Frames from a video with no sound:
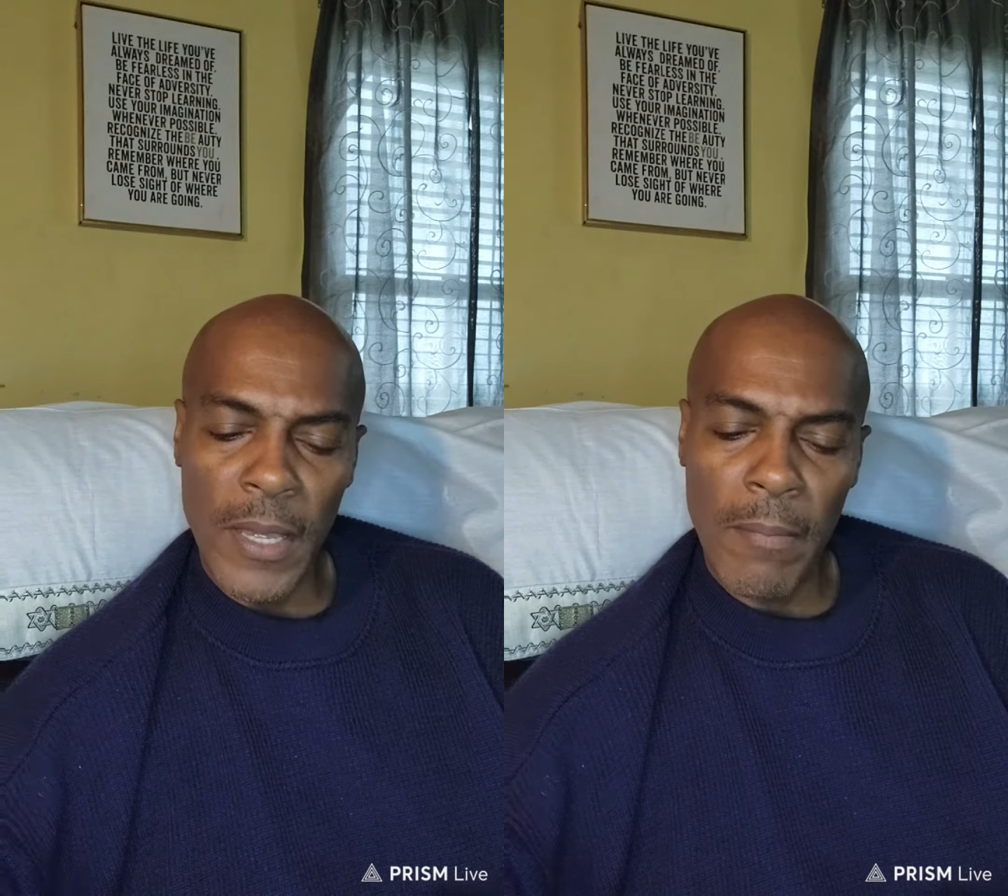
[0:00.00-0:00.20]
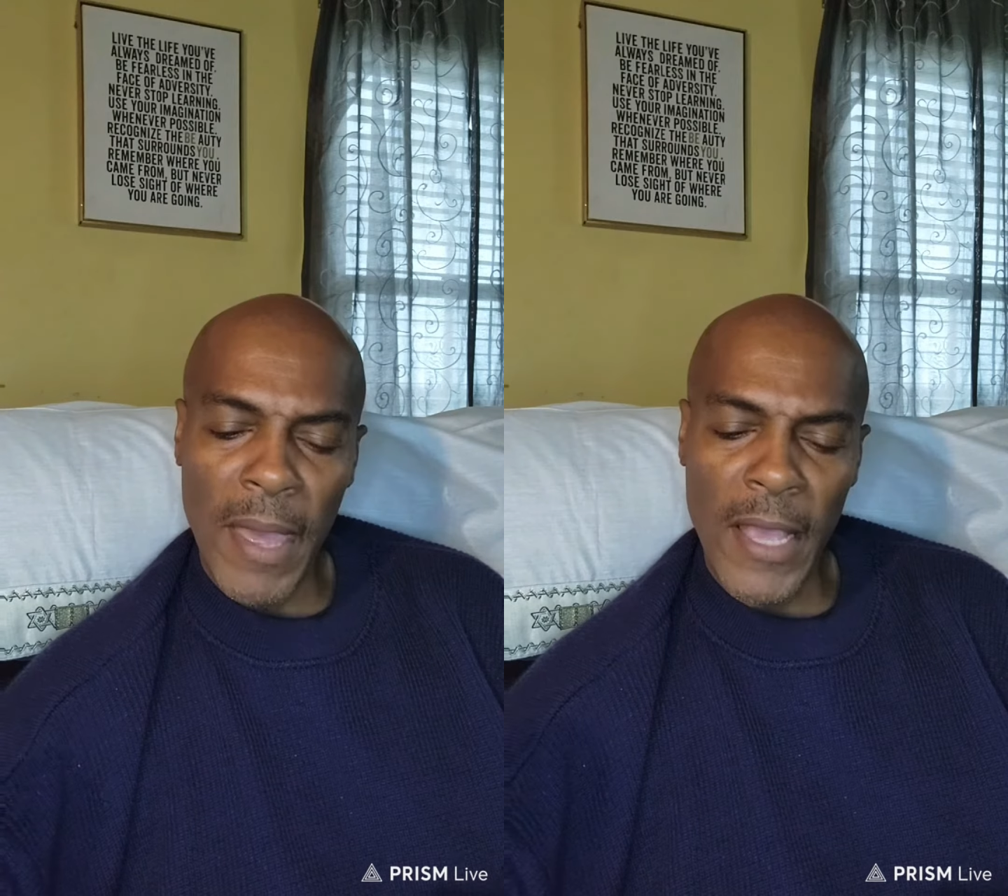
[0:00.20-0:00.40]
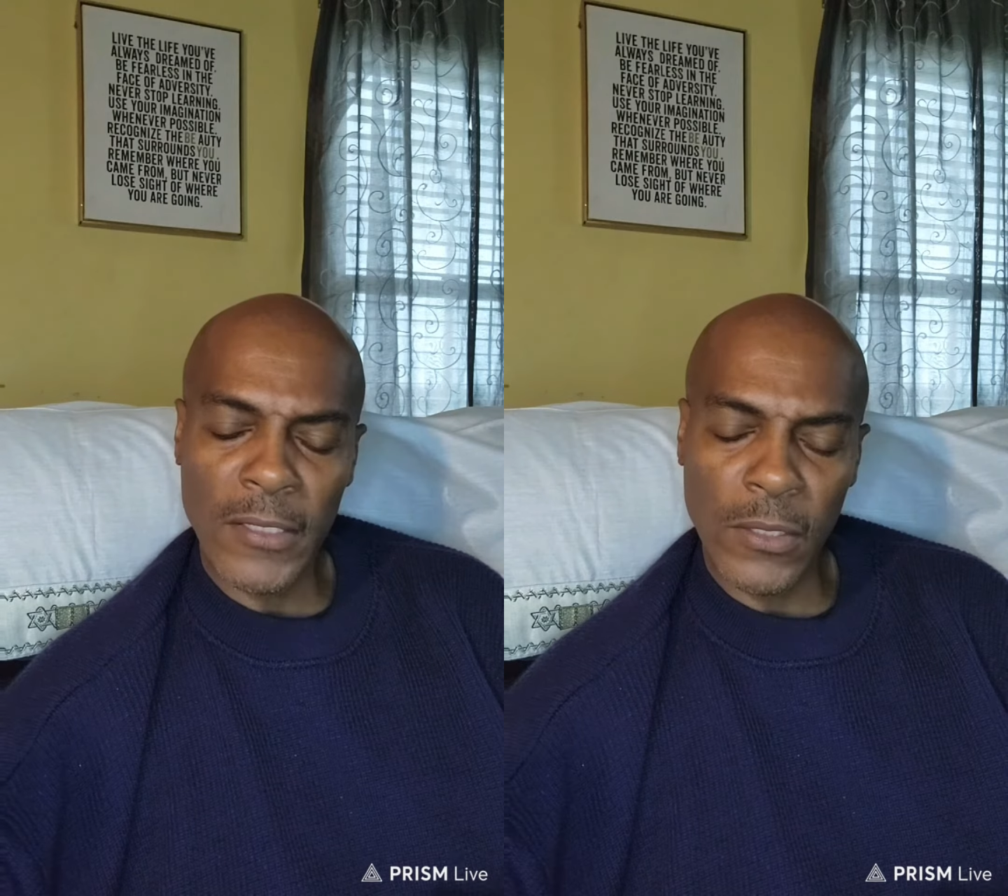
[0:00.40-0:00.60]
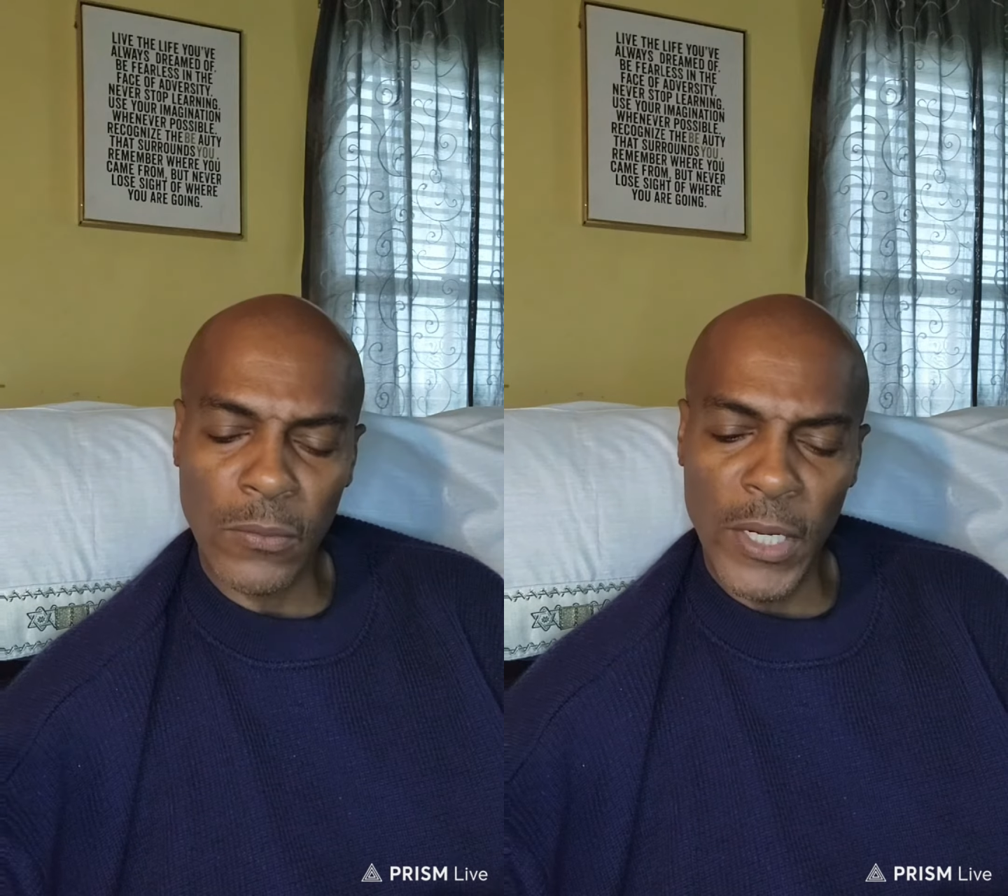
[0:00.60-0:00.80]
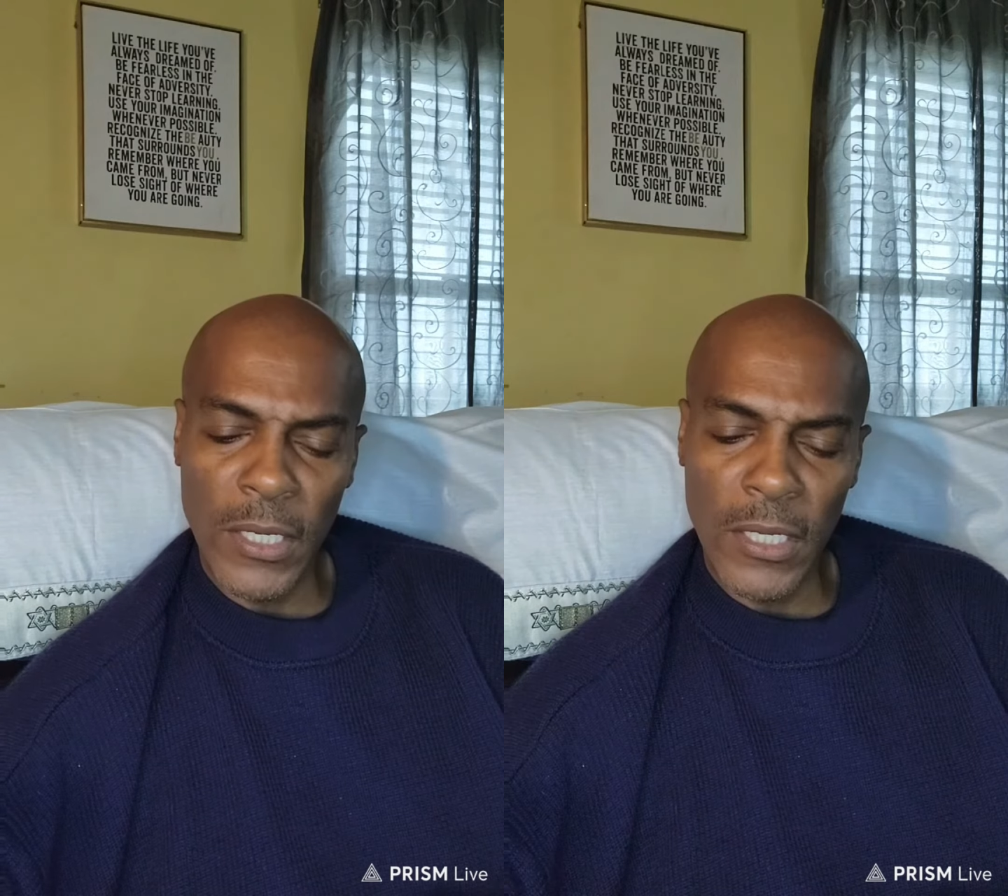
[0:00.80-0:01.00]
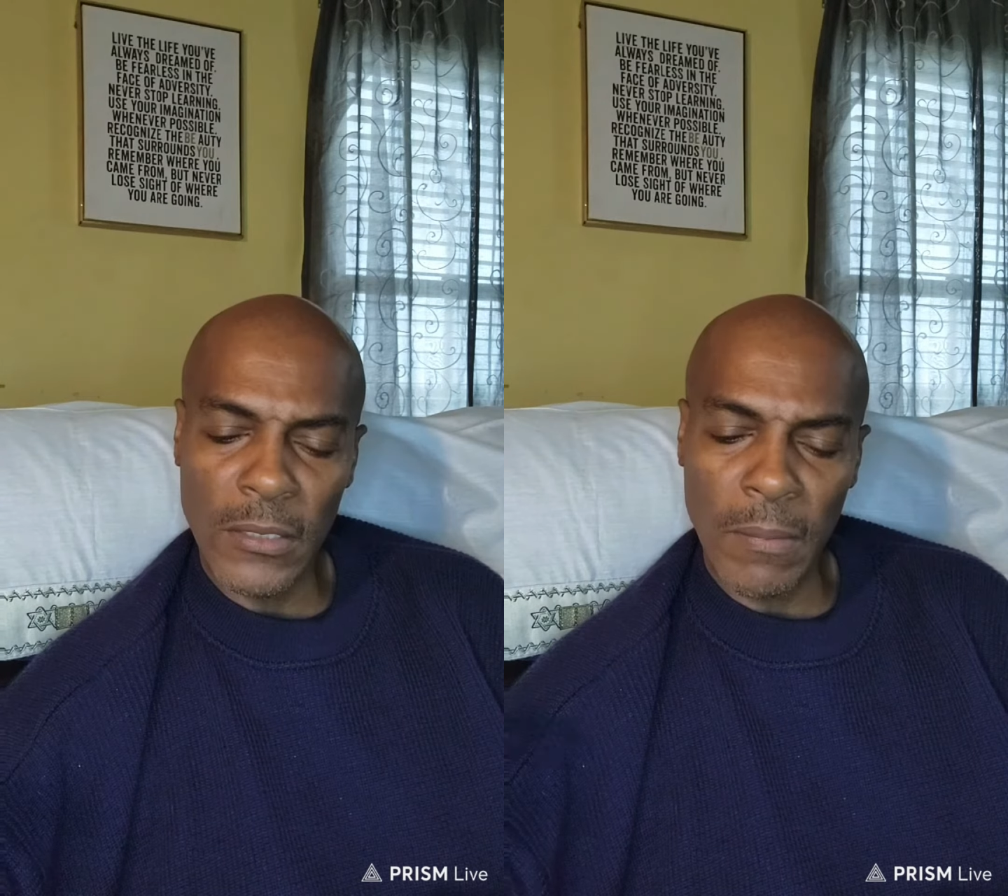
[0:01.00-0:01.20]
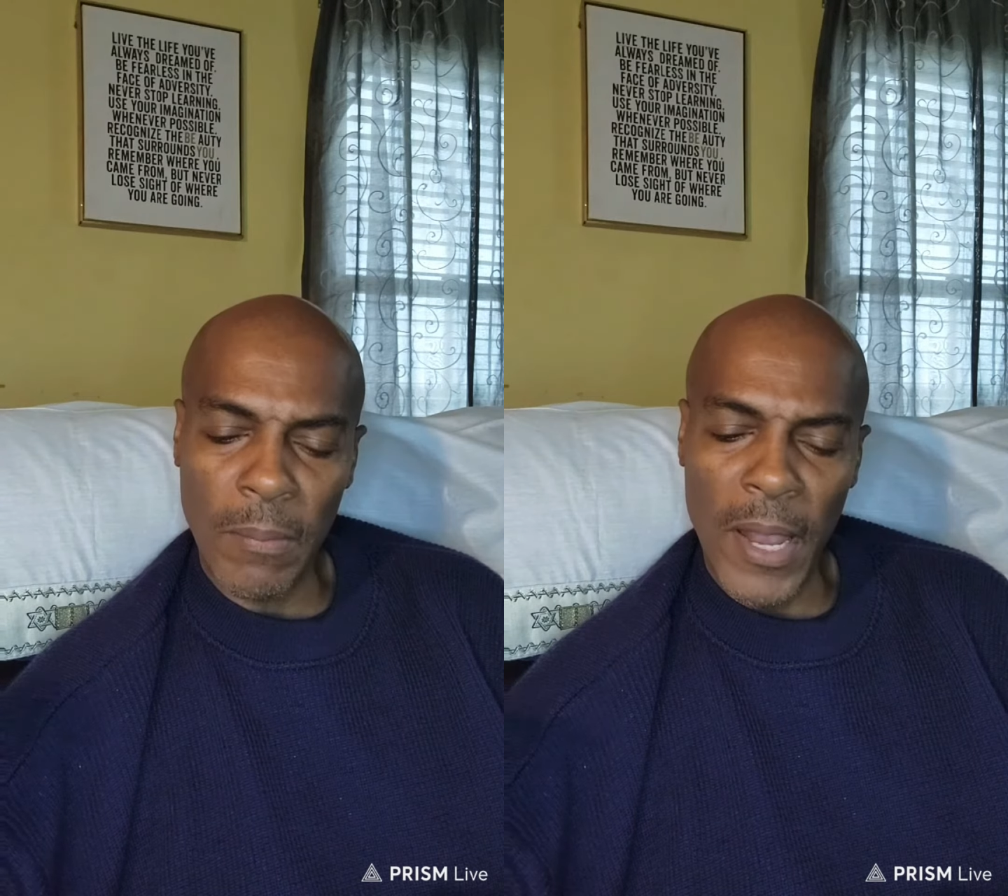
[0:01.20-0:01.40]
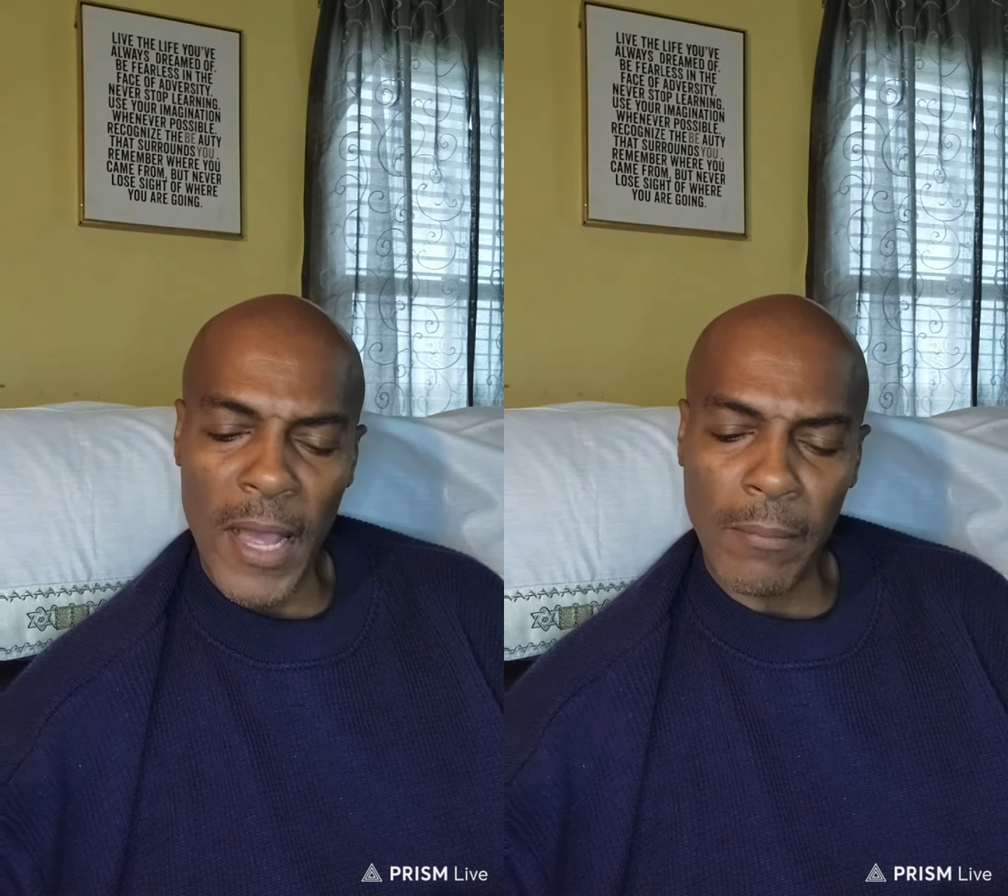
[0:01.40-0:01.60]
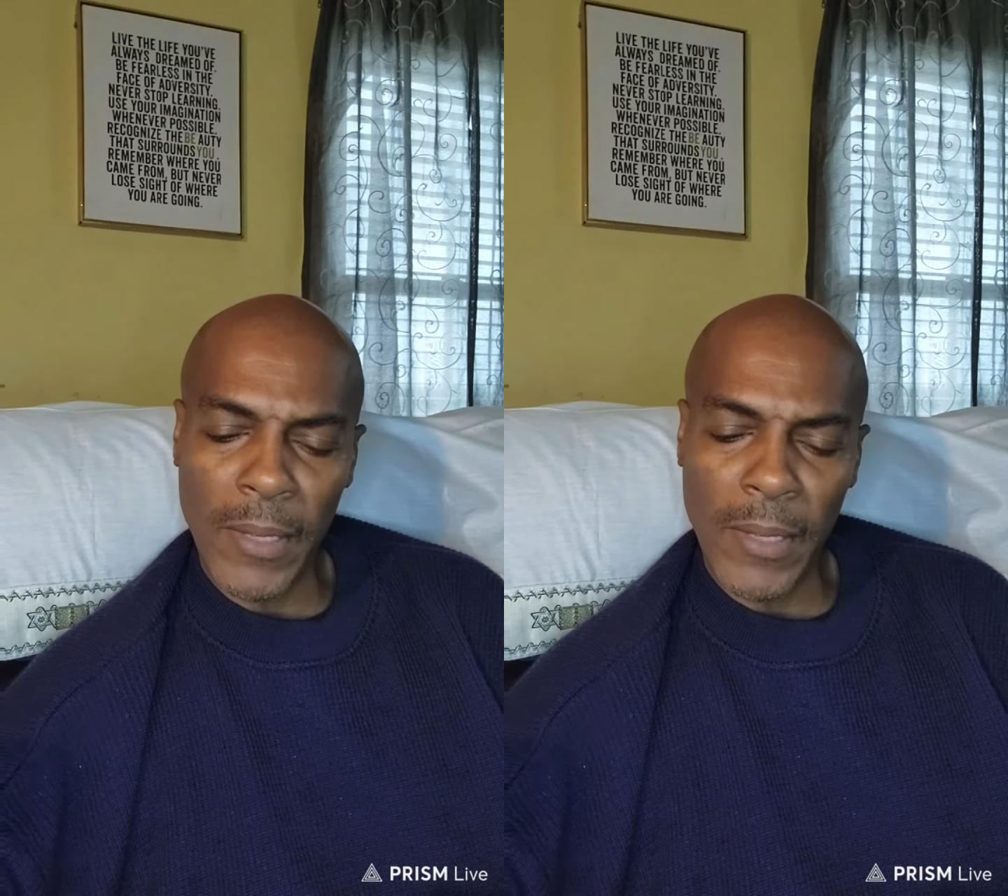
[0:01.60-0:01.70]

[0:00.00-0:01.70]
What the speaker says: masquerading to block